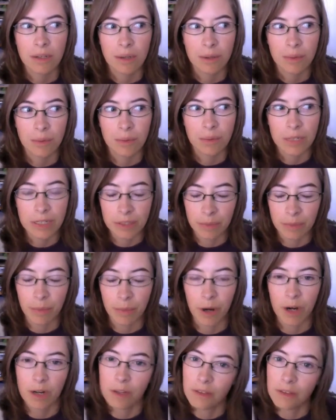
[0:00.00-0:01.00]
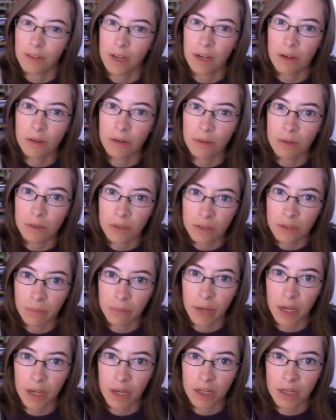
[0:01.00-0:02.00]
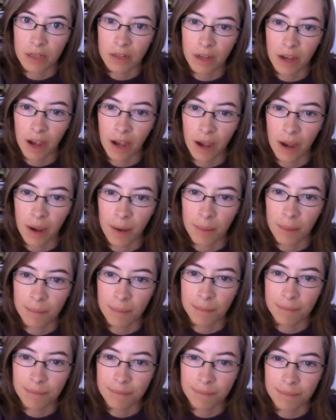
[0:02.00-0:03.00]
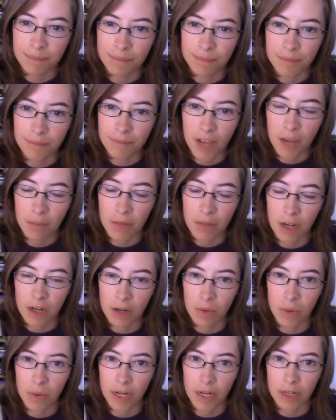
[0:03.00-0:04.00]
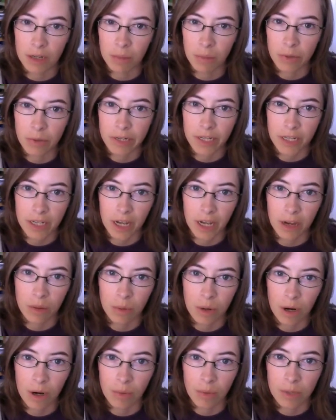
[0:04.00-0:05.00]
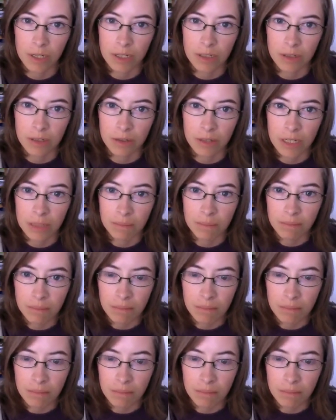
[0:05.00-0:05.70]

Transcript: re-spark those, but I'm not quite at a point yet where I want to do it.